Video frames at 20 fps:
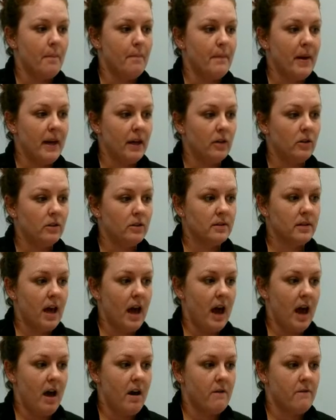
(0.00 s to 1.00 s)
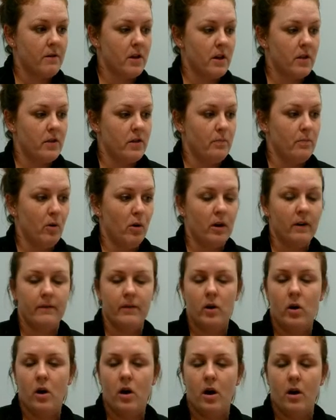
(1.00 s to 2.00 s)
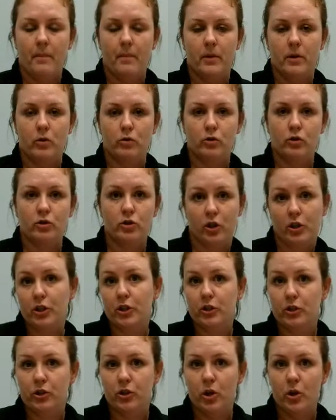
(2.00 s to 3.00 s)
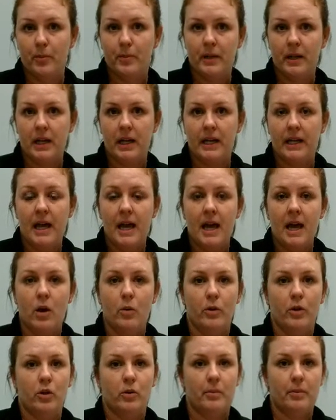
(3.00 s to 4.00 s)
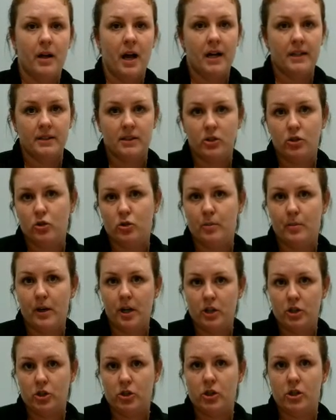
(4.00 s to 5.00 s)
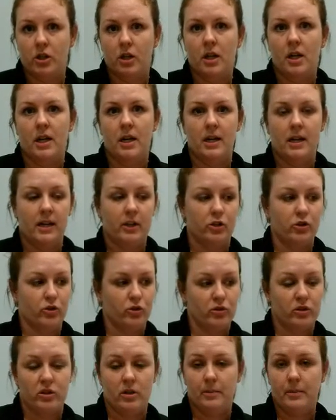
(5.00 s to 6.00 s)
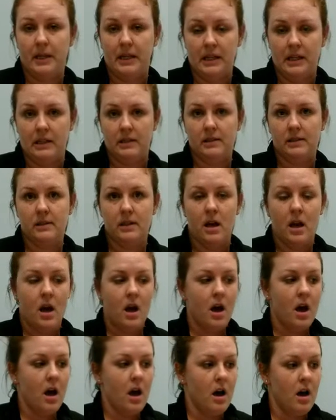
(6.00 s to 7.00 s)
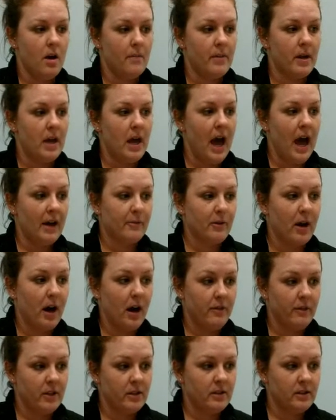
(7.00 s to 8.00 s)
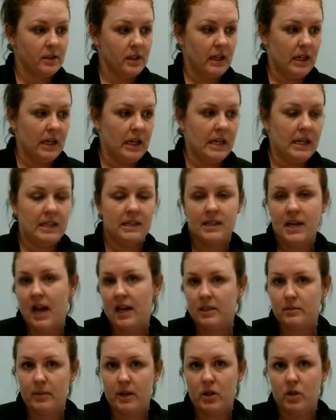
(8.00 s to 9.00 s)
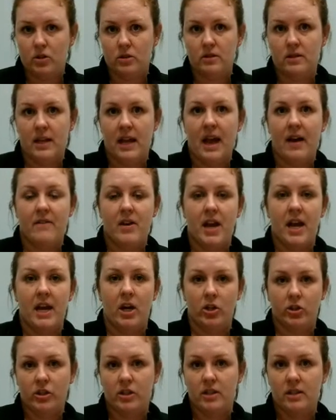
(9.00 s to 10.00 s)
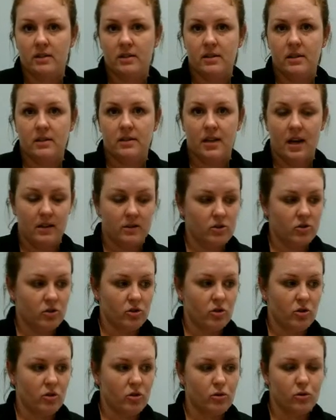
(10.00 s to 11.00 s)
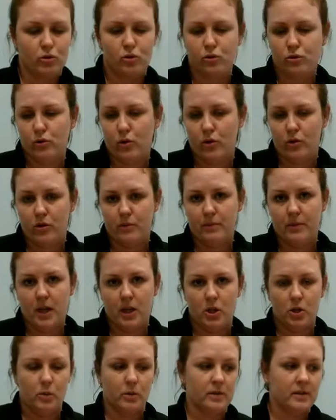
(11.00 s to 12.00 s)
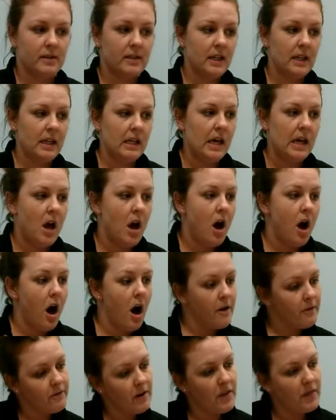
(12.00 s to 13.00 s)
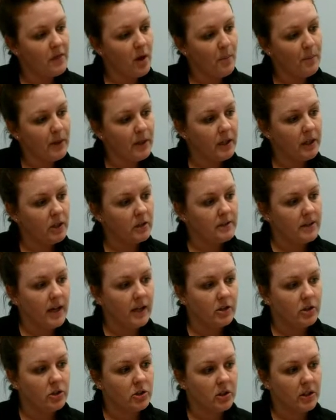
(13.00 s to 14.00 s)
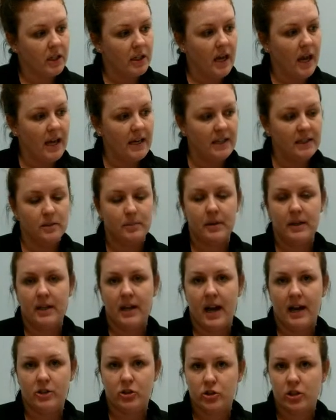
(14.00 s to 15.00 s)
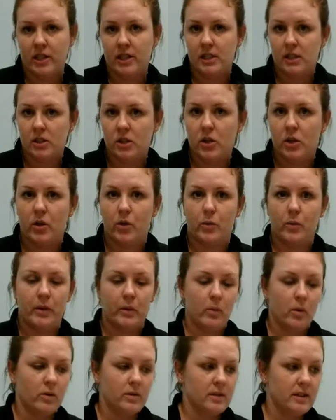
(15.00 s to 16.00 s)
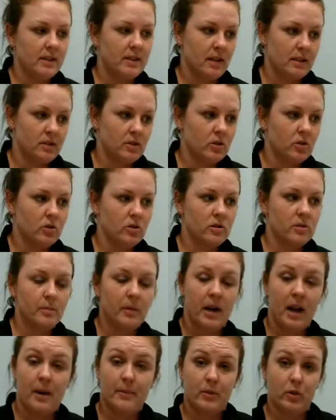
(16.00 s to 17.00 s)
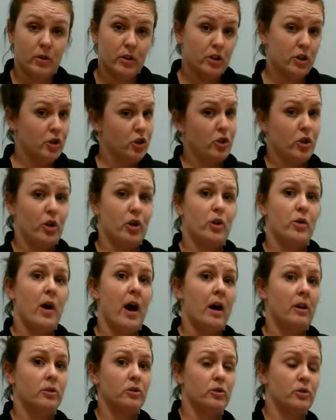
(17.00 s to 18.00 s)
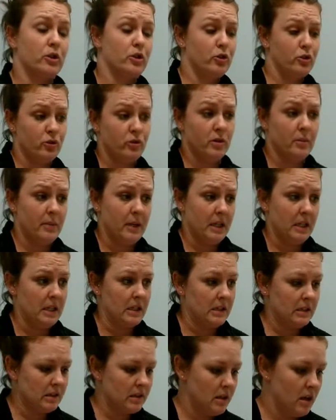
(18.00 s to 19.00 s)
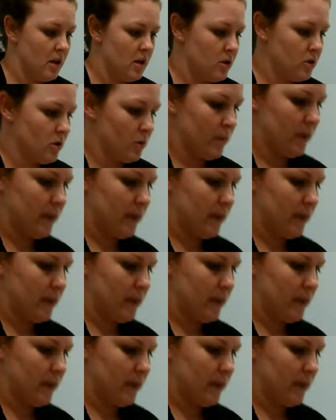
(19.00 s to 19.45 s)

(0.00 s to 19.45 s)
Males have more of a circular opening, and when you apply digital pressure, it extrudes their penis. Obviously, intact males, they have a hairless testicles or scrotum that you will see. Our friend Thumper here is actually, he's been castrated, so we won't see testicles, but I'm going to show you how to extrude the penis so